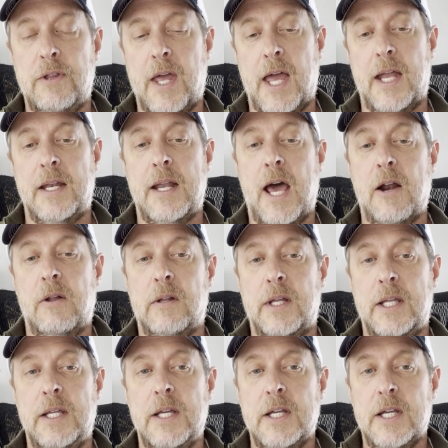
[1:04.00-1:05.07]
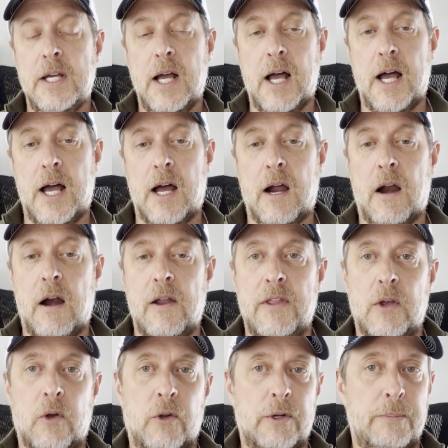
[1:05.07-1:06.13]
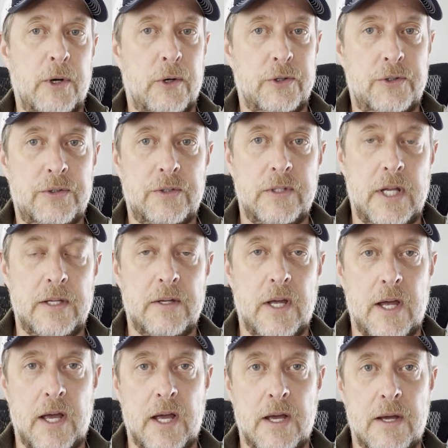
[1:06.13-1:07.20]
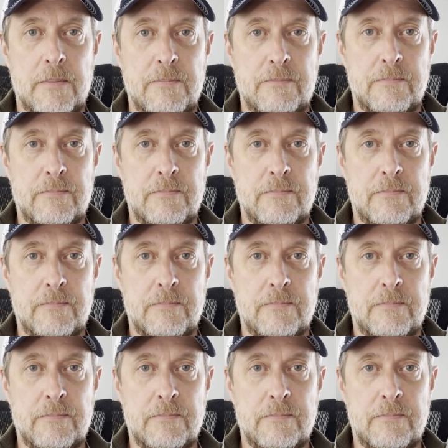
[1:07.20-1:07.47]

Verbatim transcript: that not only uh, are the older boats uh,